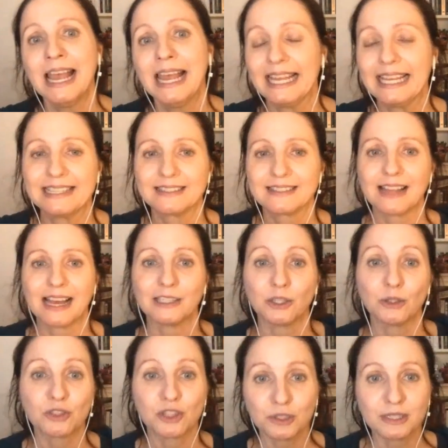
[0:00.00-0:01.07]
is that
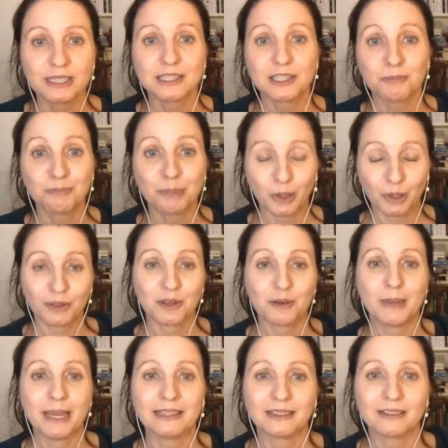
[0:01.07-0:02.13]
you do need to book
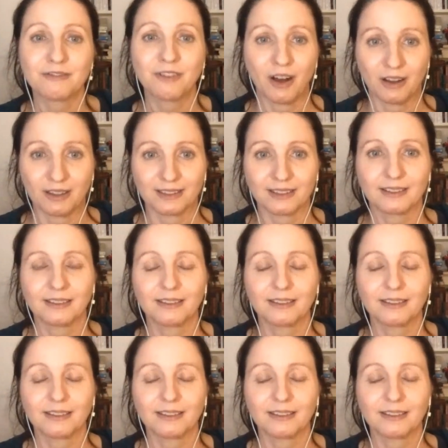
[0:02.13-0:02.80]
them in advance.